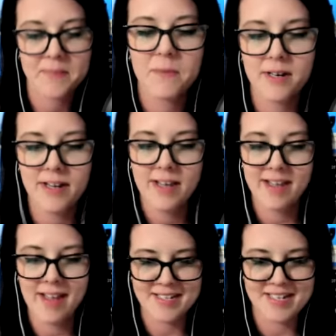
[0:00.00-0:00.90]
We're going to hit
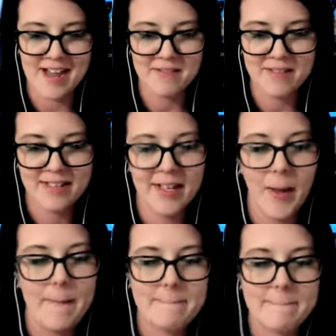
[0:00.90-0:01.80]
end now.
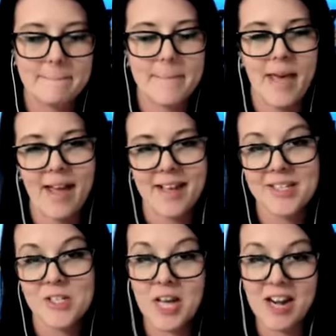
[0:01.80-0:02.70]
Okay.
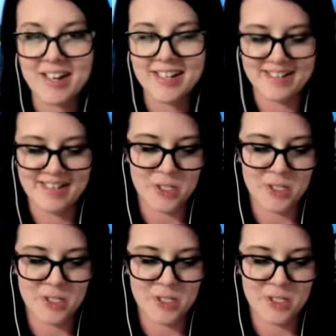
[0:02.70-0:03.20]
Shared. Okay.